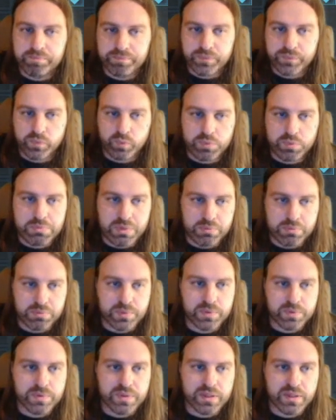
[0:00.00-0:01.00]

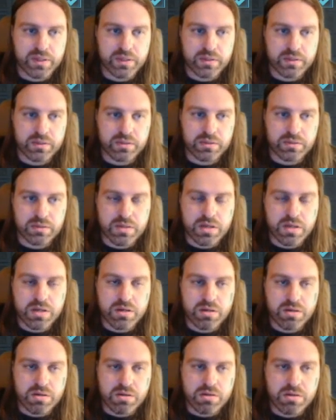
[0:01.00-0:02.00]
remember that
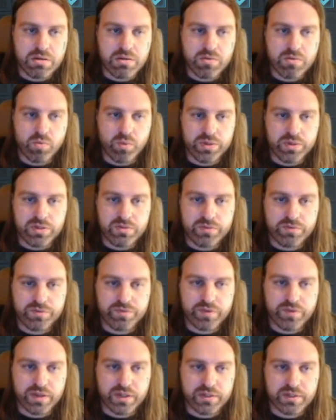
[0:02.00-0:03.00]
when you
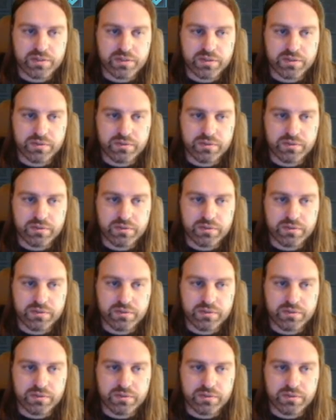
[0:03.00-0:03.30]
find